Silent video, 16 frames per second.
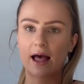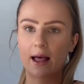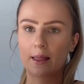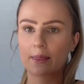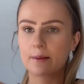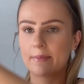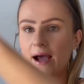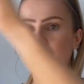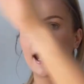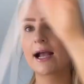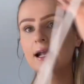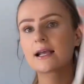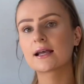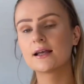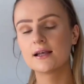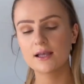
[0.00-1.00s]
back
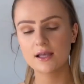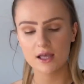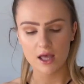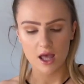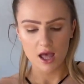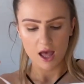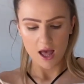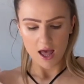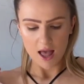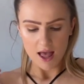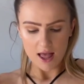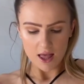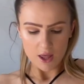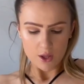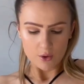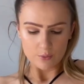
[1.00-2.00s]

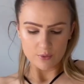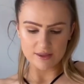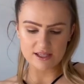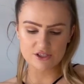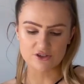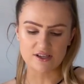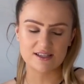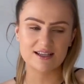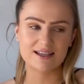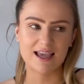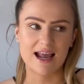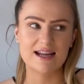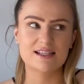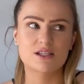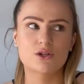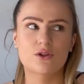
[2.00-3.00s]
with this dress again
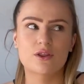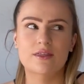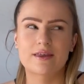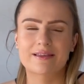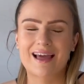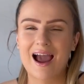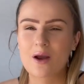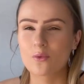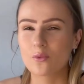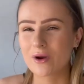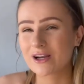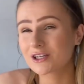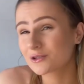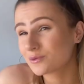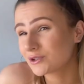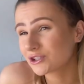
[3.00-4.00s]
it's another thing that I
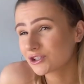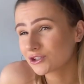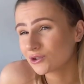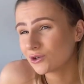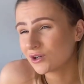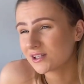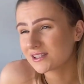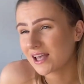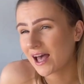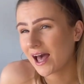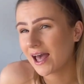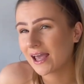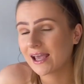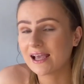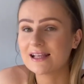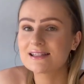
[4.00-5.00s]
wish was shorter.
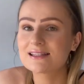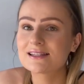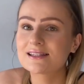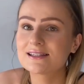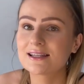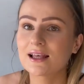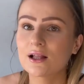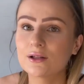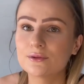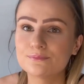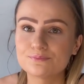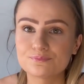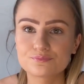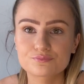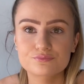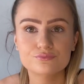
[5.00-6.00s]
It's still
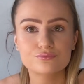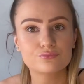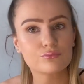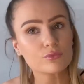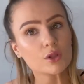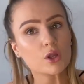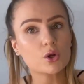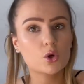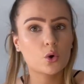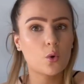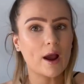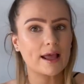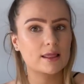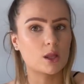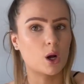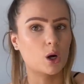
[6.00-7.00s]
quite
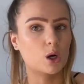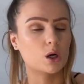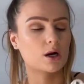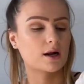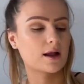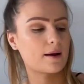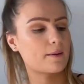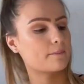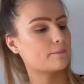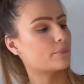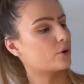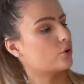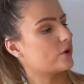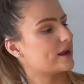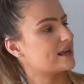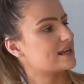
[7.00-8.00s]
long but
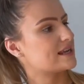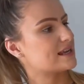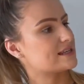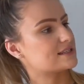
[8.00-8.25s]
it is